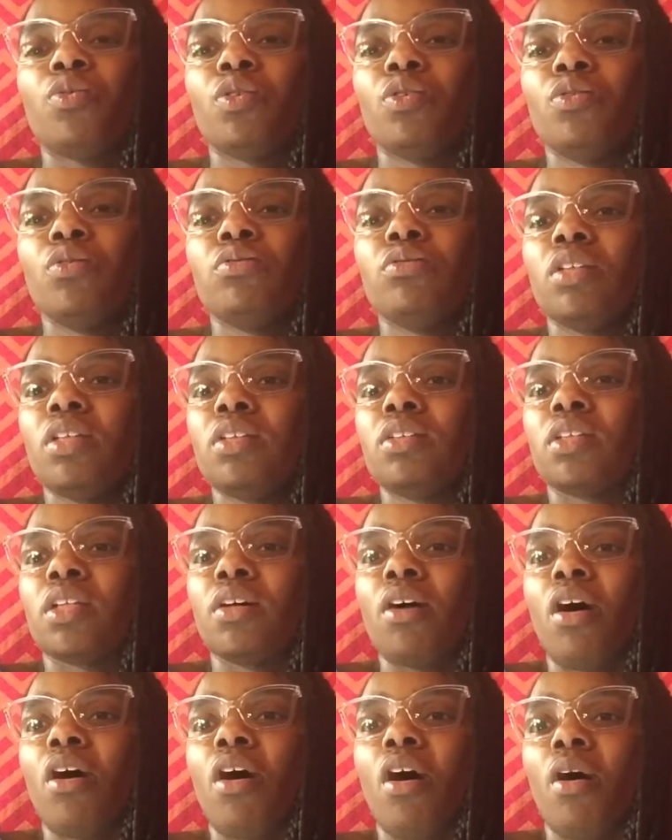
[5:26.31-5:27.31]
you need to
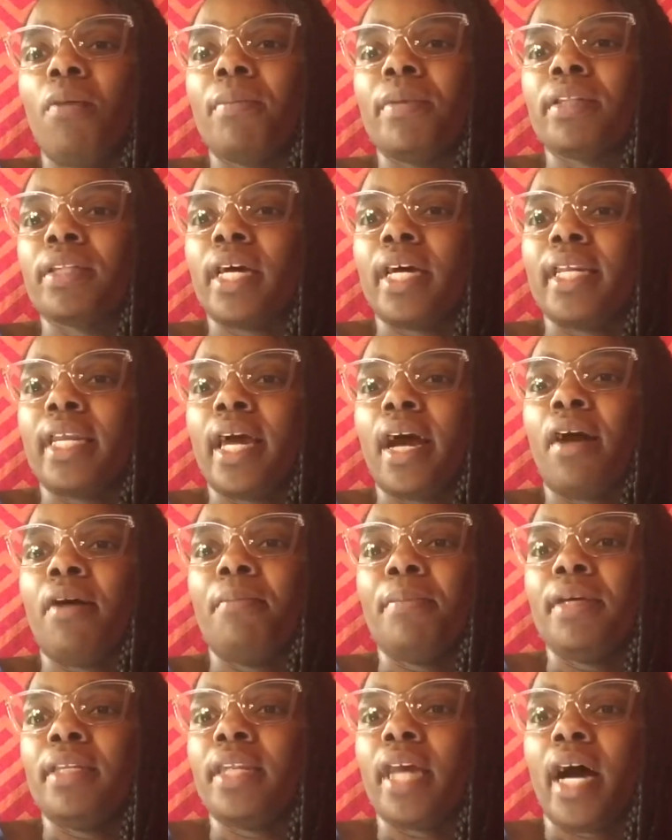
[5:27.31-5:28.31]
go home and lay down
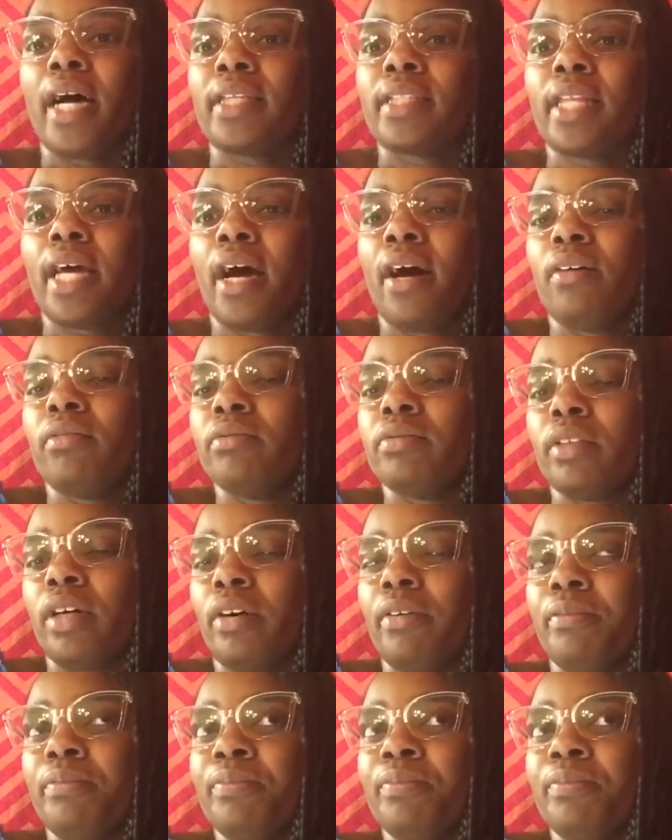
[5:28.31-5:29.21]
and be knocked out. No.